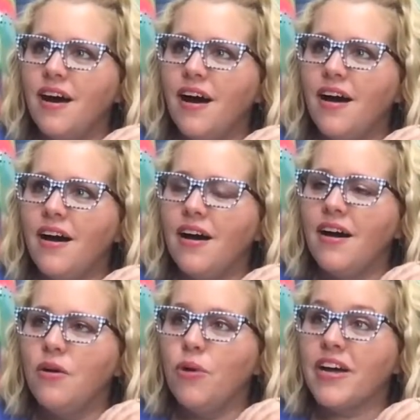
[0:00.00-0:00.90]
Uh,
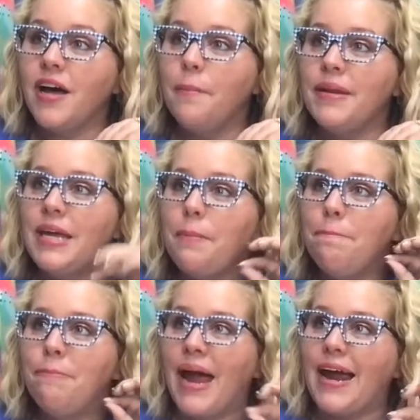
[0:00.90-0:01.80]
what company?
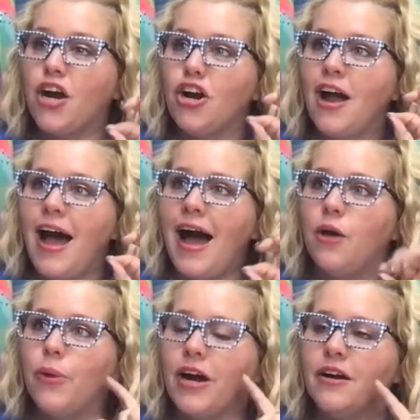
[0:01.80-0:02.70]
Pair
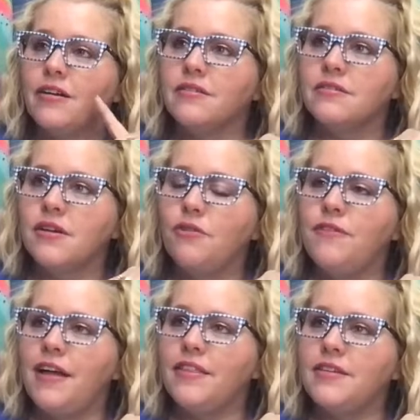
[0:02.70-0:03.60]
Eyewear. Go
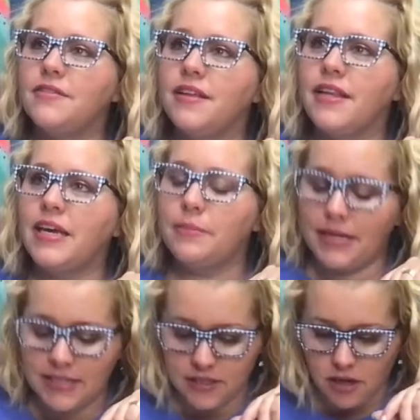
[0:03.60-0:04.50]
find the, the link in my
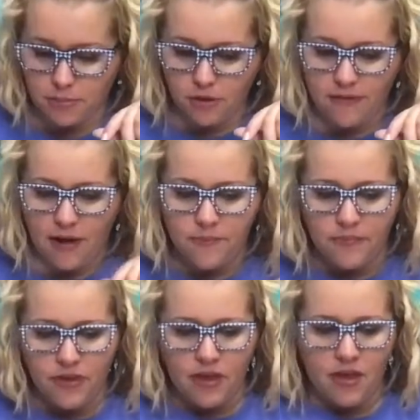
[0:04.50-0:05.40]
TikTok profile.
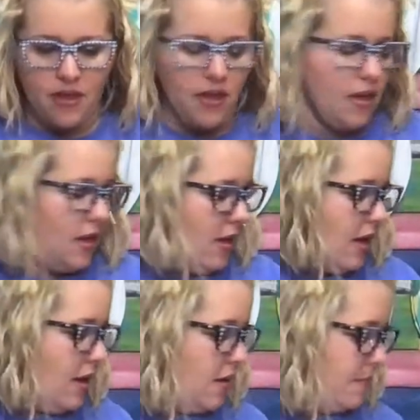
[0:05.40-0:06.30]

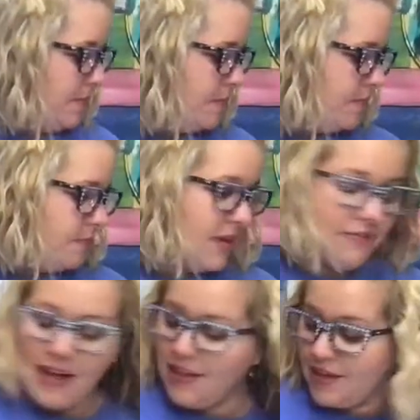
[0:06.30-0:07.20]
Um, but if
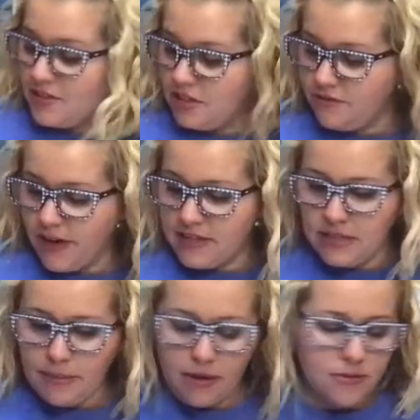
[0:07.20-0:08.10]
I like to do fancy
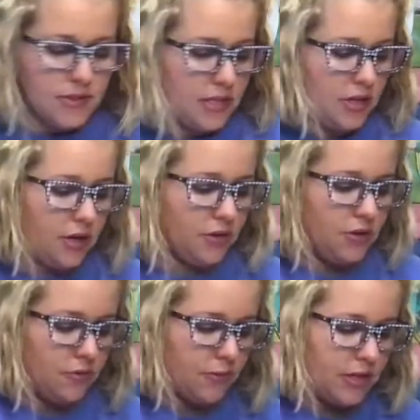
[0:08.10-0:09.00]
bows, then you know you
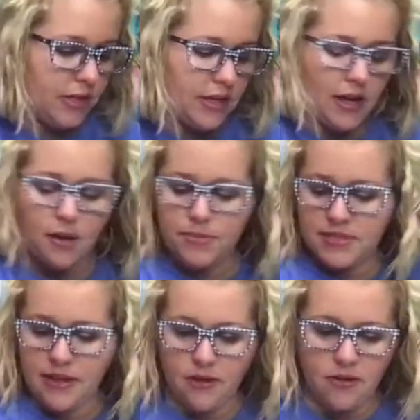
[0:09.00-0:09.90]
could really
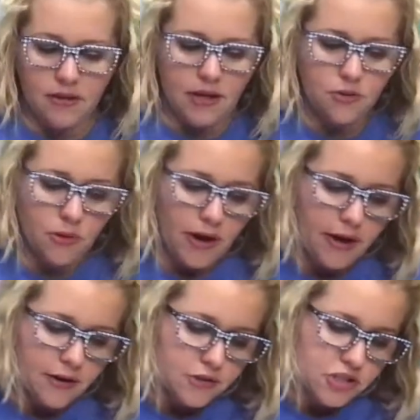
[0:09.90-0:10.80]
upsell a door
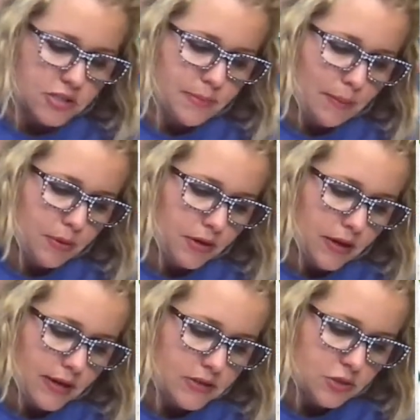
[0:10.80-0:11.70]
hanger just by putting
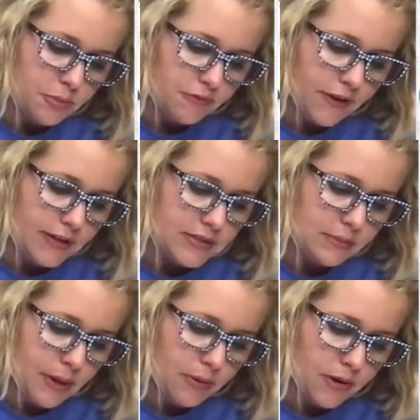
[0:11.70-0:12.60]
a super fancy
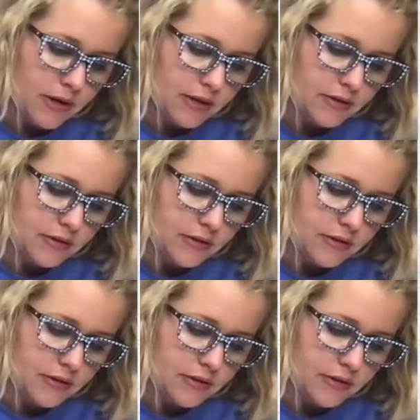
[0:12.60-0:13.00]
bow on it.